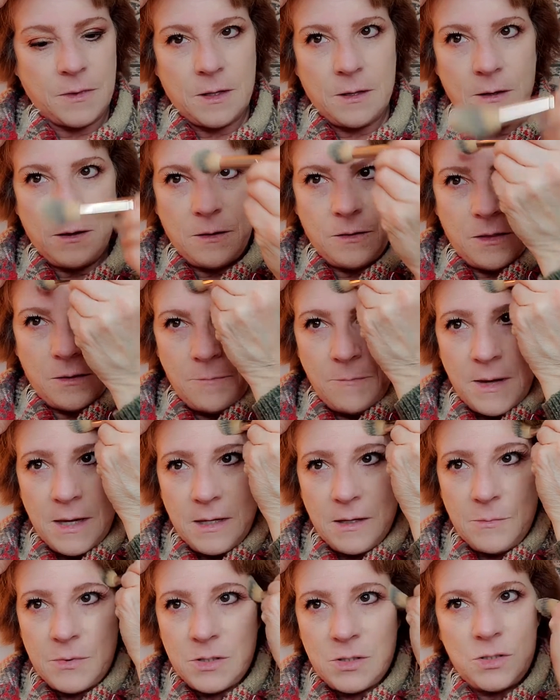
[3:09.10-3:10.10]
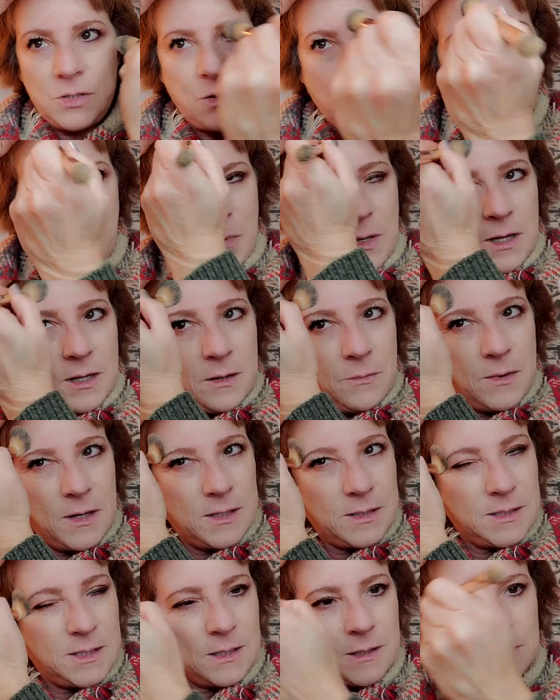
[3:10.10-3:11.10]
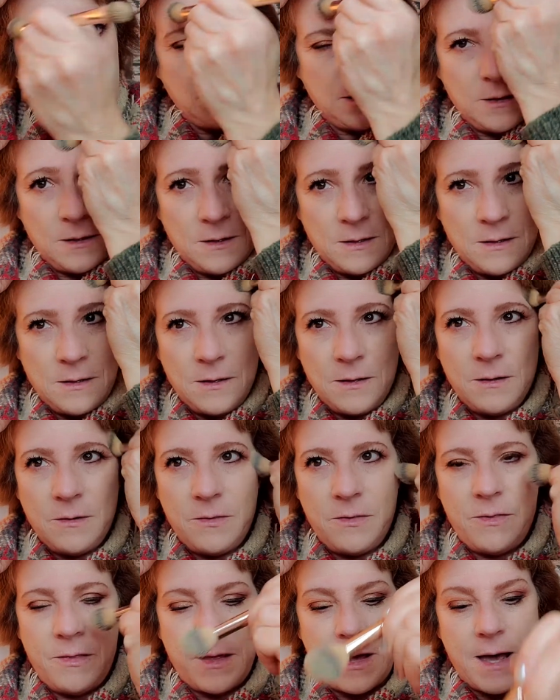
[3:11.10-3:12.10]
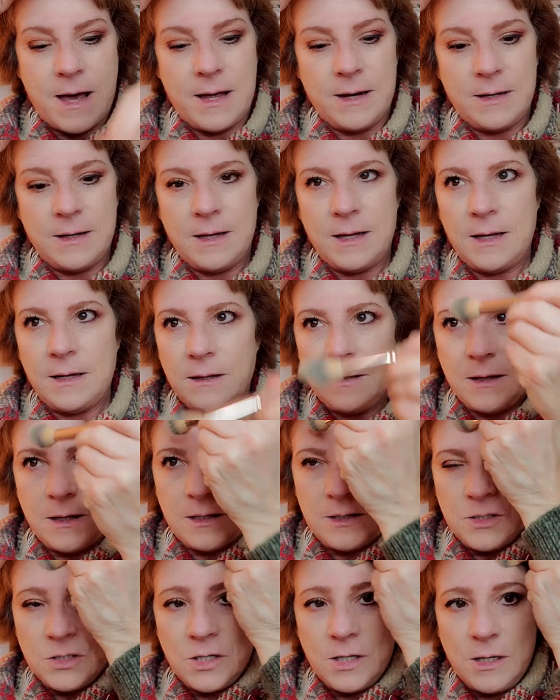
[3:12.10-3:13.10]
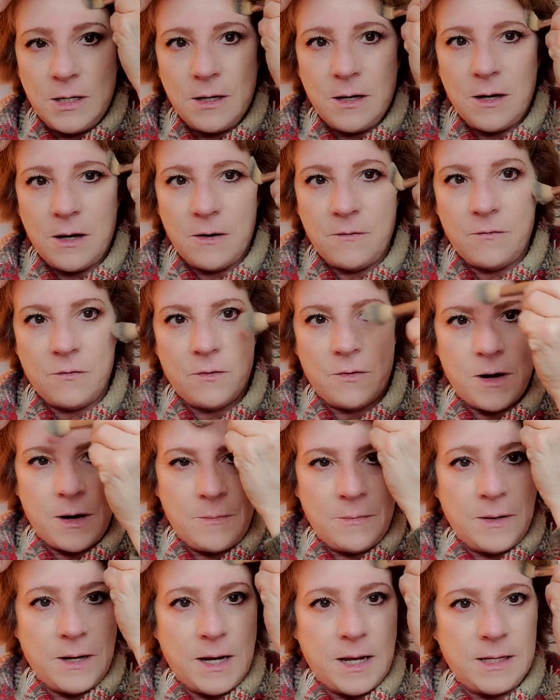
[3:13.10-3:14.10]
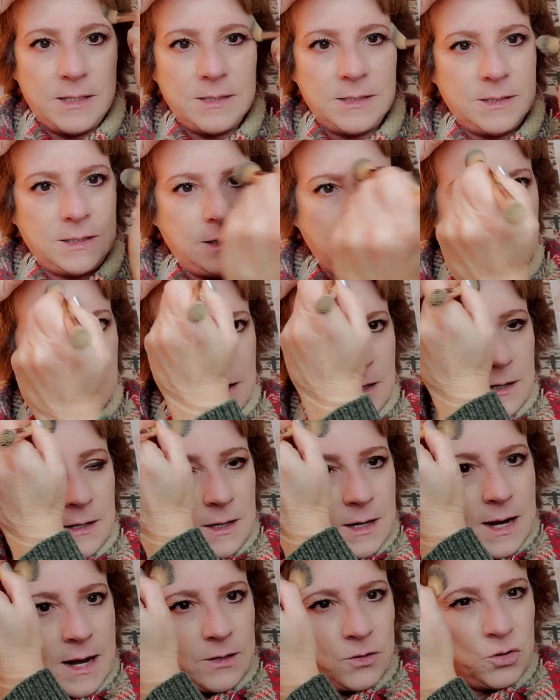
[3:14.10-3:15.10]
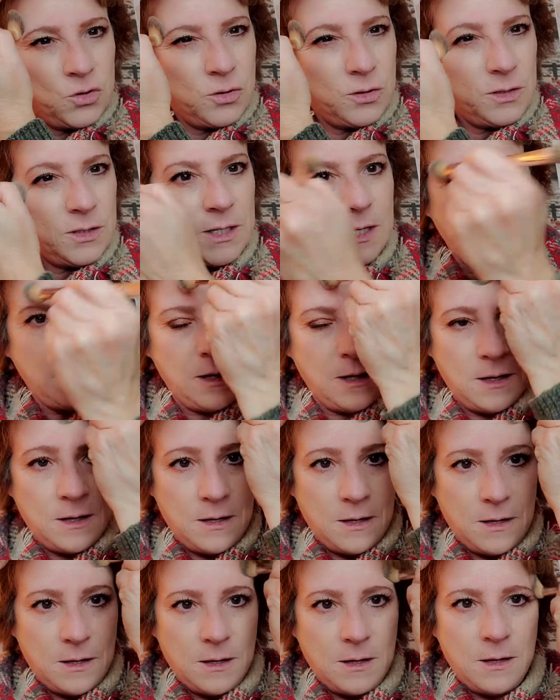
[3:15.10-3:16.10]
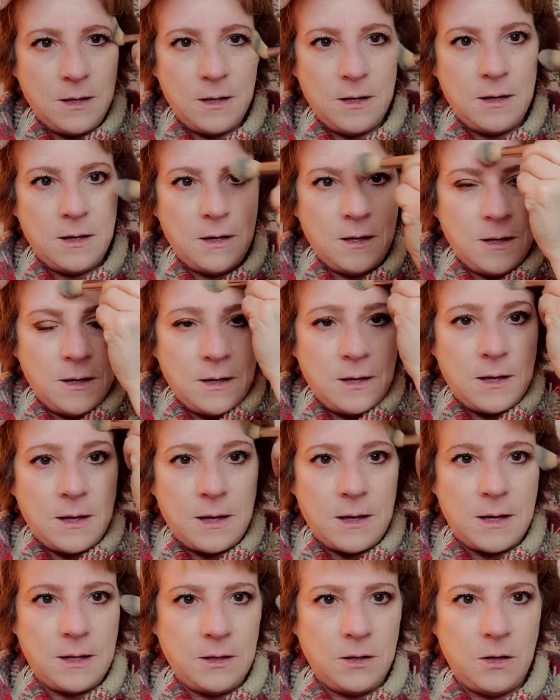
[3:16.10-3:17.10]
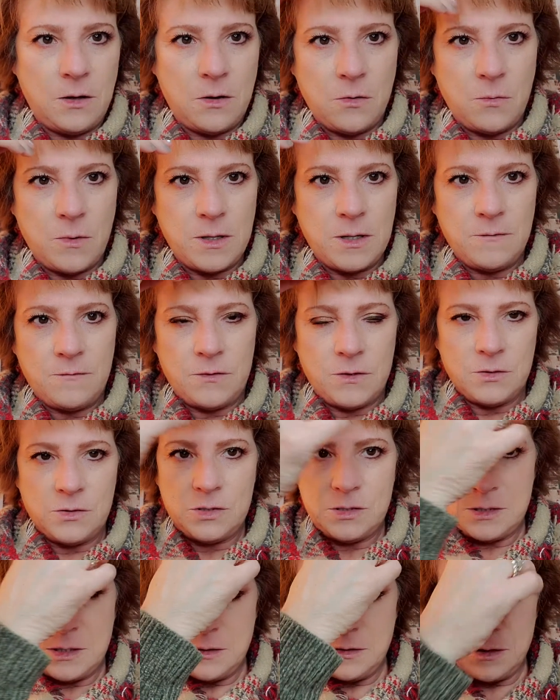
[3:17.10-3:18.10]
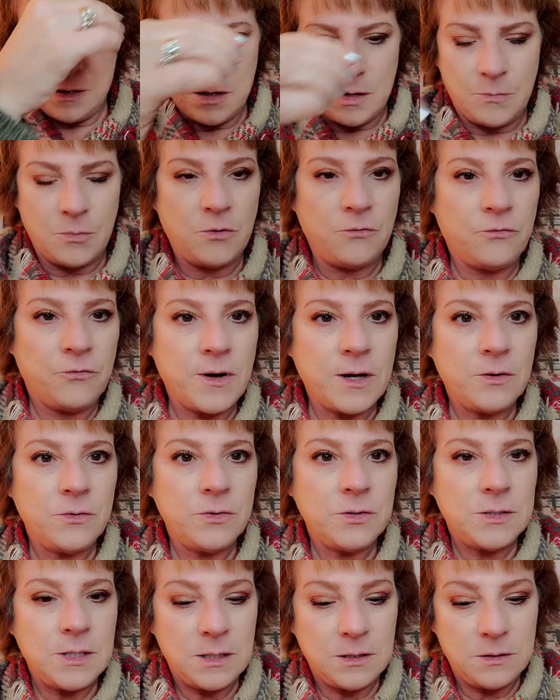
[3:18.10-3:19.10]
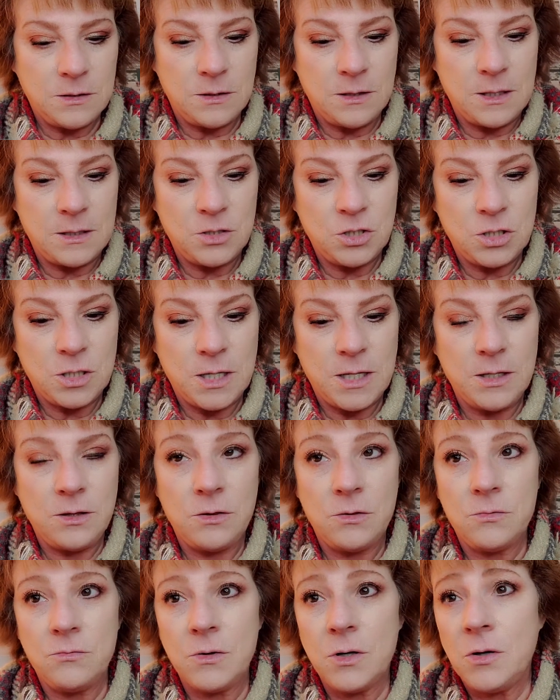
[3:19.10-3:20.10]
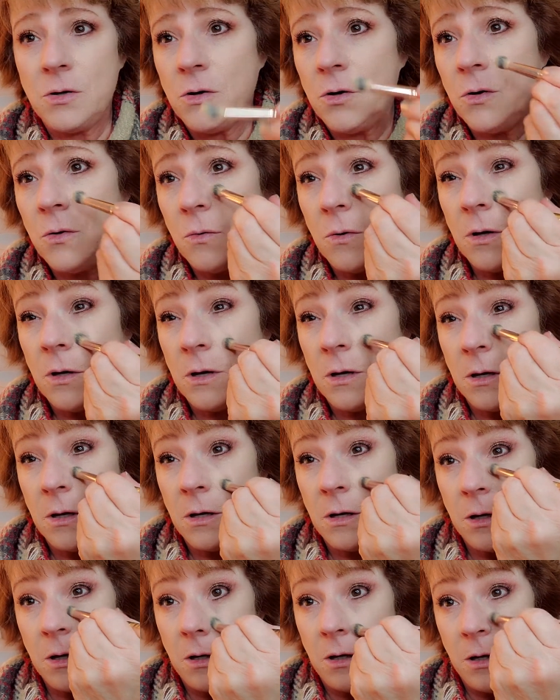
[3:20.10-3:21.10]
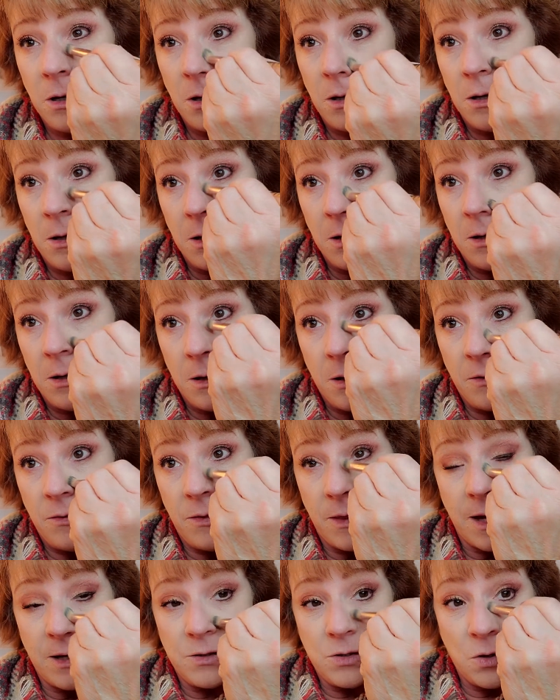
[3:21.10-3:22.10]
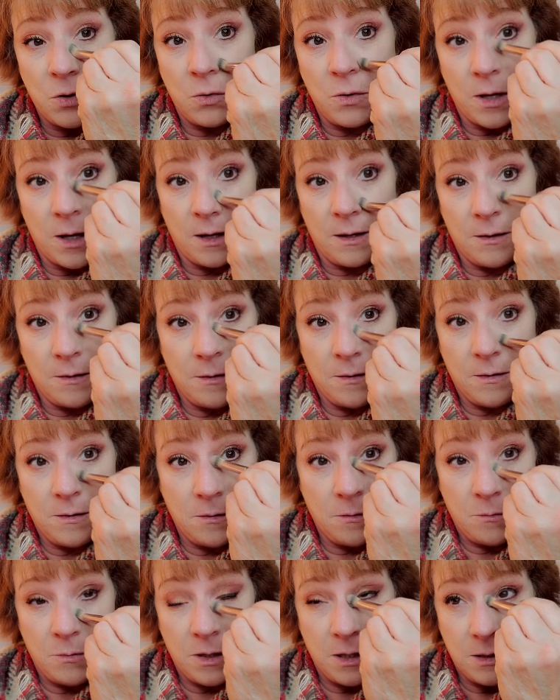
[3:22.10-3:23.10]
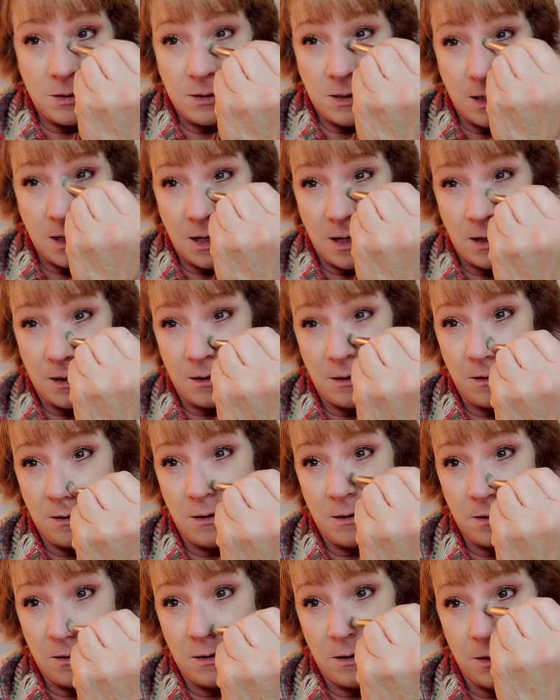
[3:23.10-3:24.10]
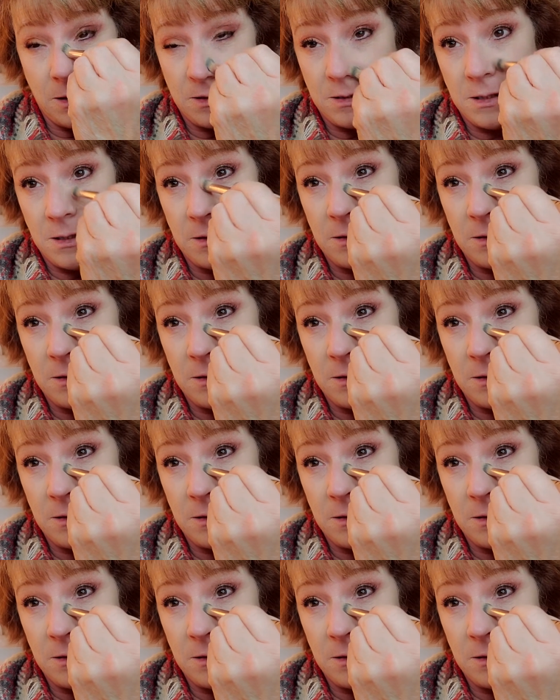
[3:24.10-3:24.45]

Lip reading: makeup is so pigmented that it's going to cover up nicely, naturally. And you know what? If there's still a couple freckles that shine through, that's okay. Because again, this